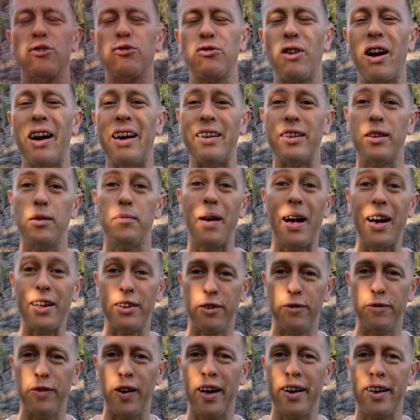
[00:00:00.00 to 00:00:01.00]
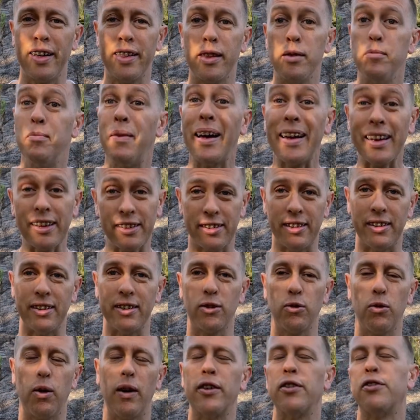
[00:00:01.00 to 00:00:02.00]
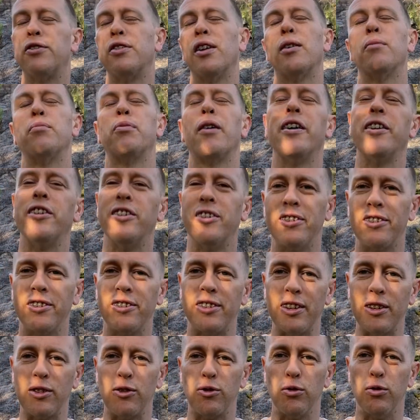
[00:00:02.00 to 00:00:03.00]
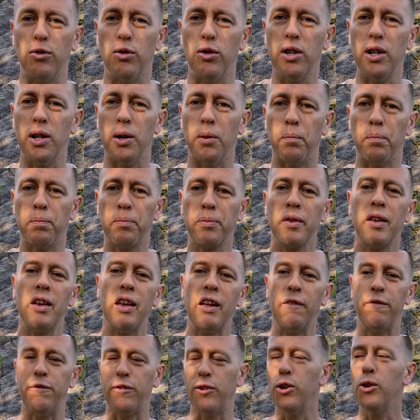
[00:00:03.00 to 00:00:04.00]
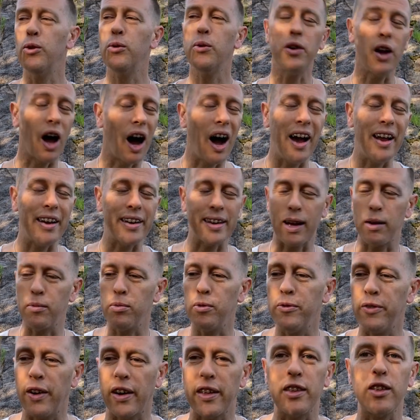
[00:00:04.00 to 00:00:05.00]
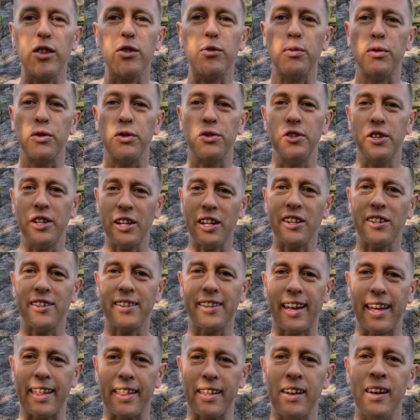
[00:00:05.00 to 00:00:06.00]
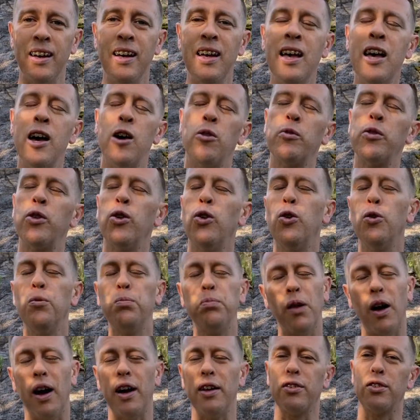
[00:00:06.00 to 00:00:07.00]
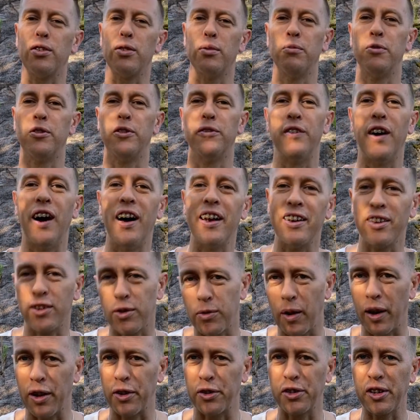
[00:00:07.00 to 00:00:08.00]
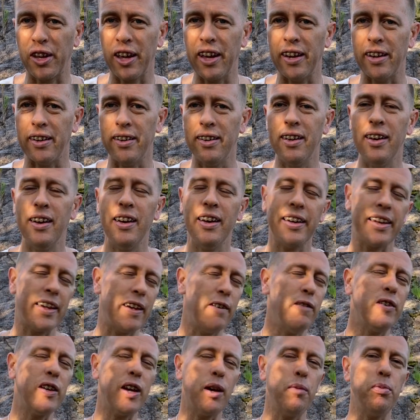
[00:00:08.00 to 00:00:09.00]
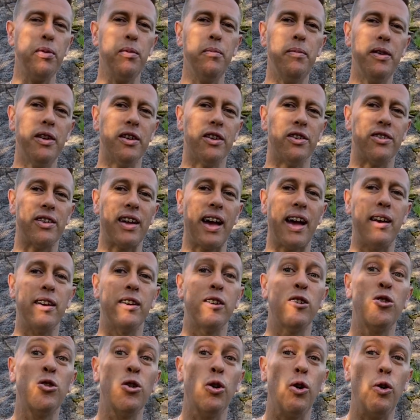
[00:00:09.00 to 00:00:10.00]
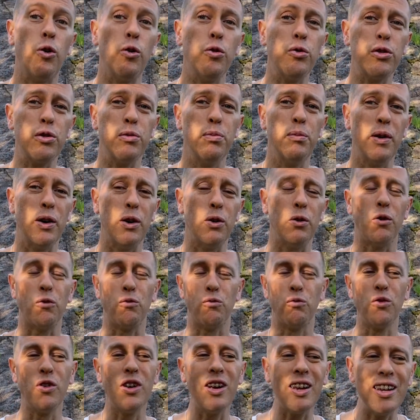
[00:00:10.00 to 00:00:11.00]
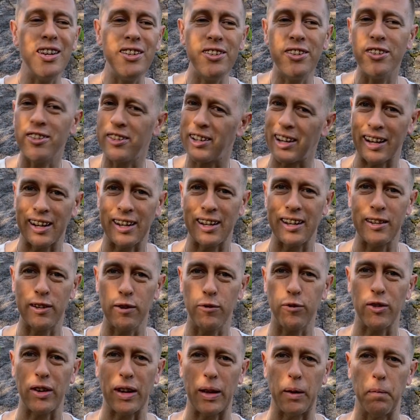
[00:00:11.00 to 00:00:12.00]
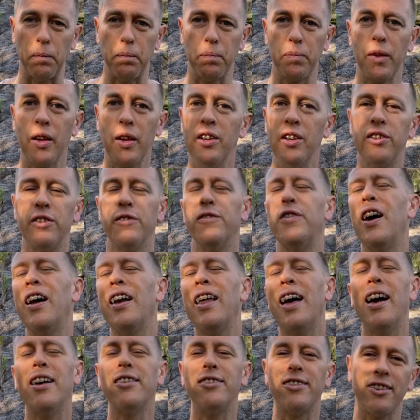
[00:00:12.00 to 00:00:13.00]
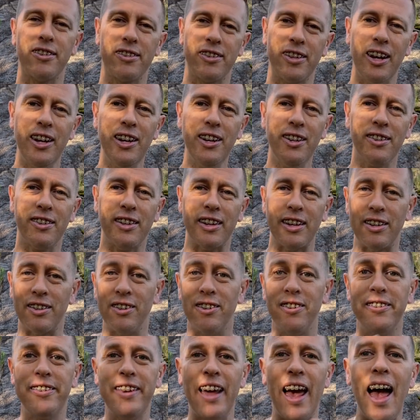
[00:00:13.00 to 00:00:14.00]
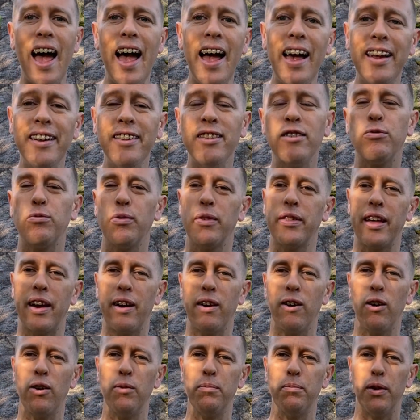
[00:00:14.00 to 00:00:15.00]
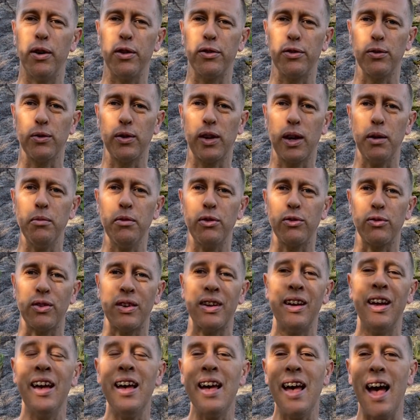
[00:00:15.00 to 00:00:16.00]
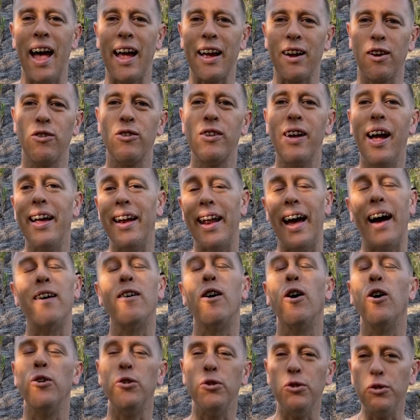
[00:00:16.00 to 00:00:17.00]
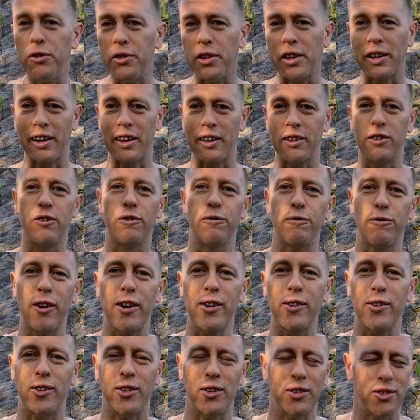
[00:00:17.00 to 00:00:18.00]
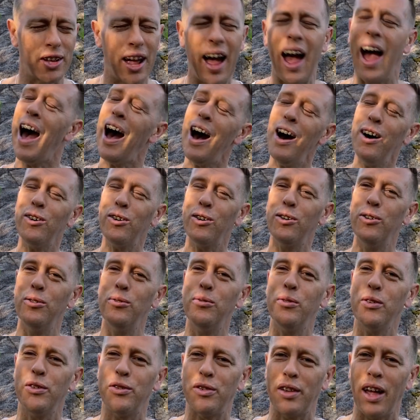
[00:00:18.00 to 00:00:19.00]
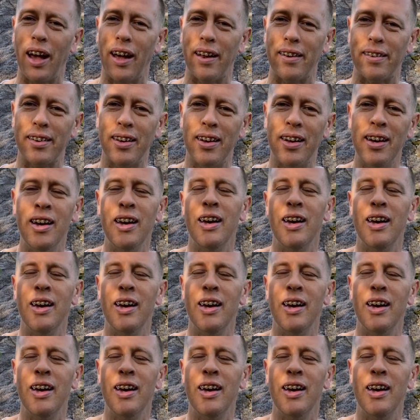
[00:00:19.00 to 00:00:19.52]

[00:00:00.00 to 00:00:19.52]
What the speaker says: trait about Davana that makes it quite a celebrated essential oil. If you and I and a couple of others were sitting together and we all applied some Davana to our skin, give it a couple of minutes and it'd all smell really distinctly differently. Davana has this tendency to dance with our own personal chemistry and create our own signature fragrance. How cool is that?